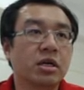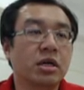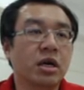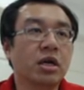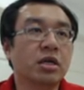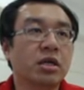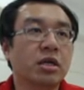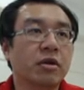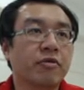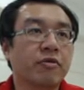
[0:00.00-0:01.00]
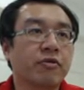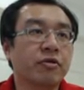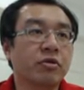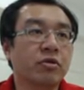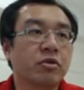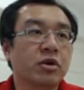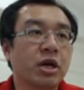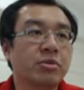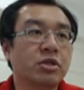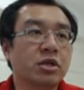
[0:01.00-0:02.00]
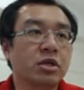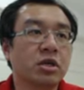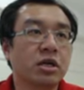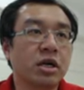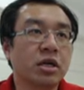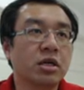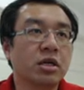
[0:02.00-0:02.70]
And if you capture the knight,